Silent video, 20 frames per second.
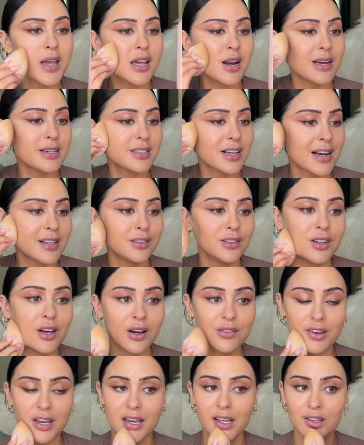and i i
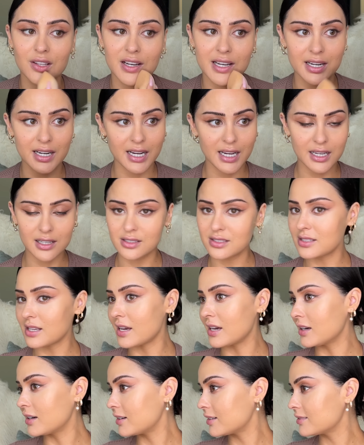love it look at it it's
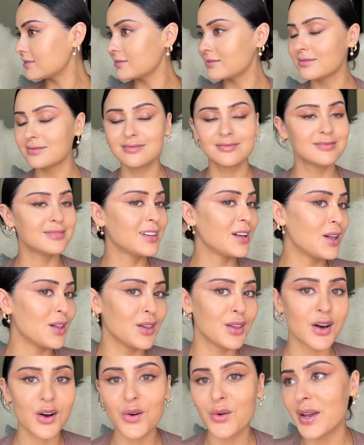like
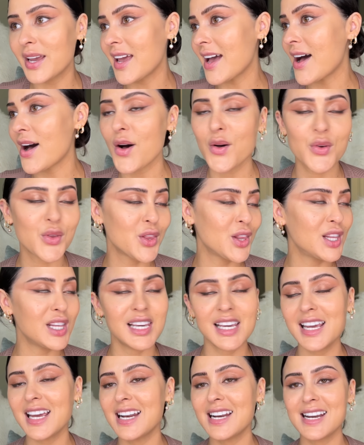glowy,
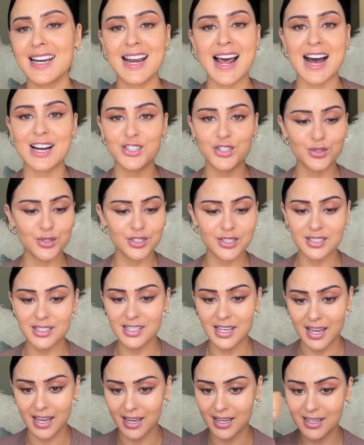healthy, natural
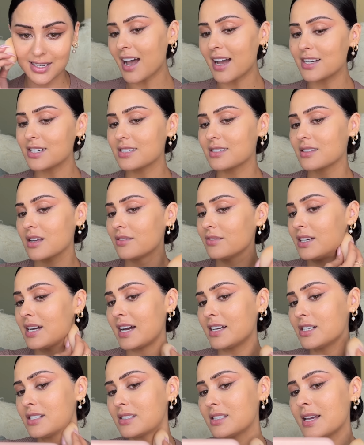skin. I just love it.
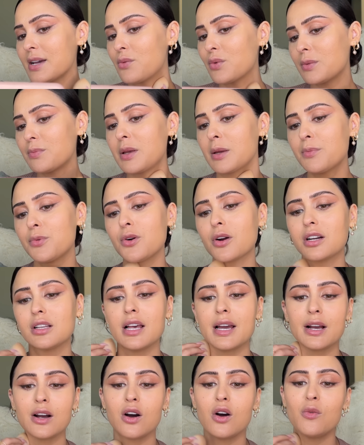I just like when people are
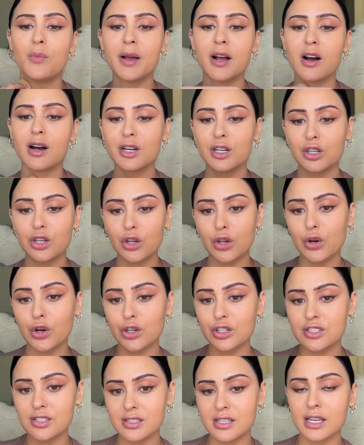like, oh my God, your
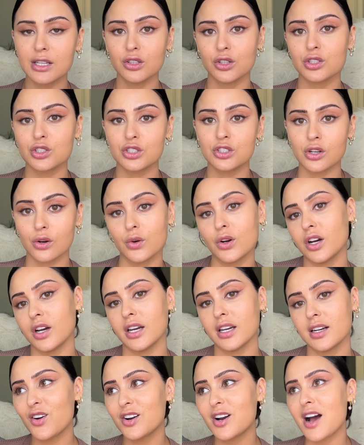skin looks so
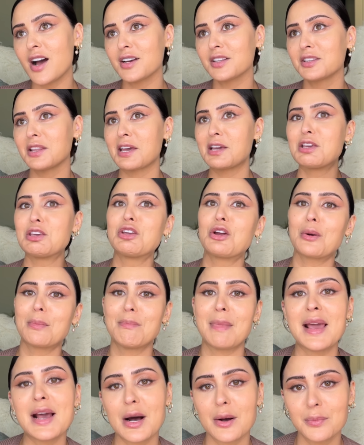good. Or not like your
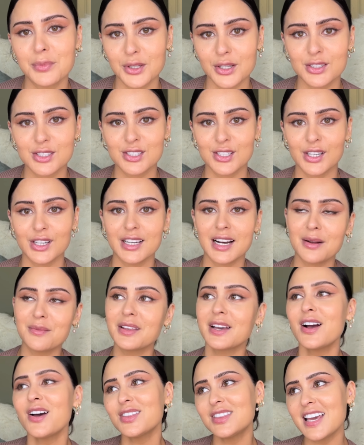makeup looks good. I'm
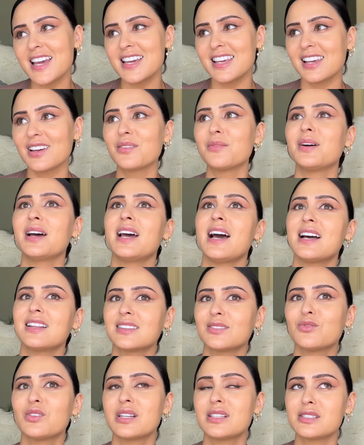like, oh, thank you. But
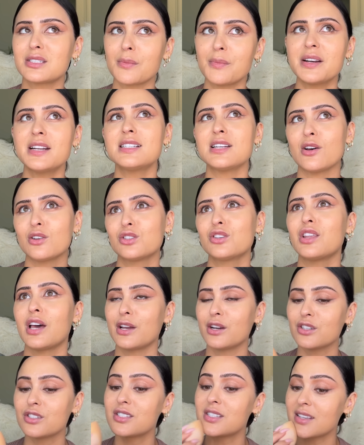when somebody tells you that
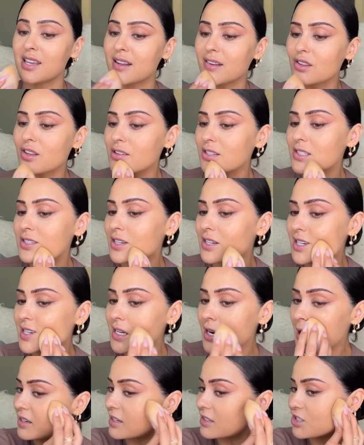your skin looks
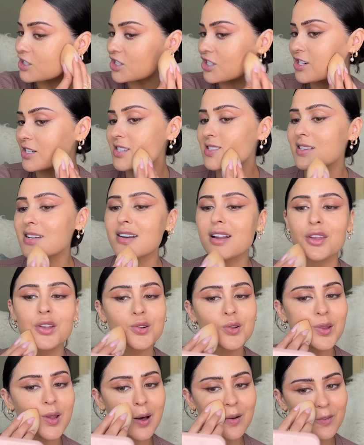good, it's just another
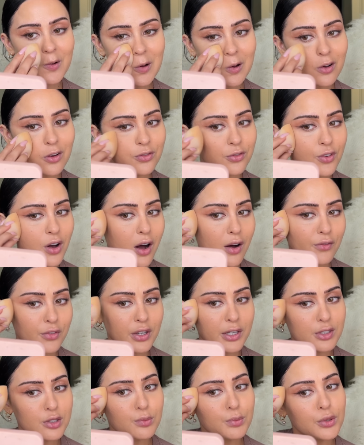level of
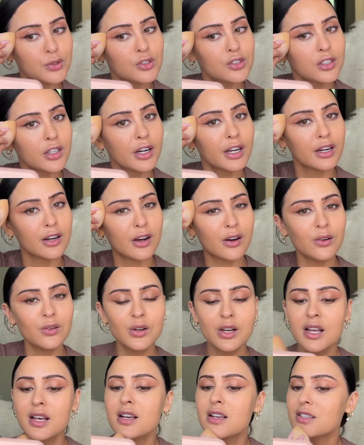confidence booster, you know?
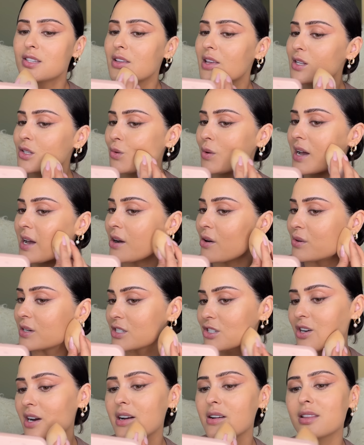So that's why I
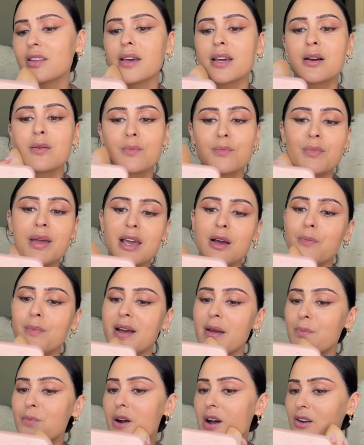always try to like make
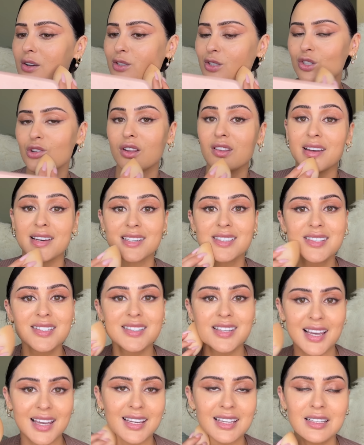my products look like
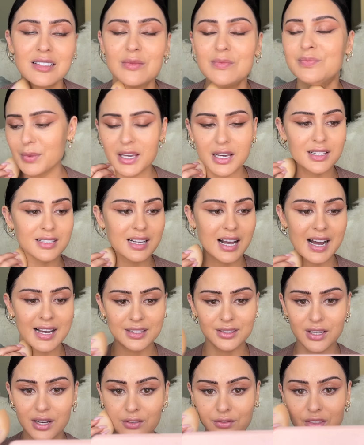skin because I
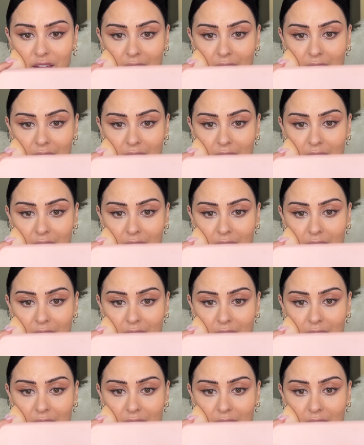love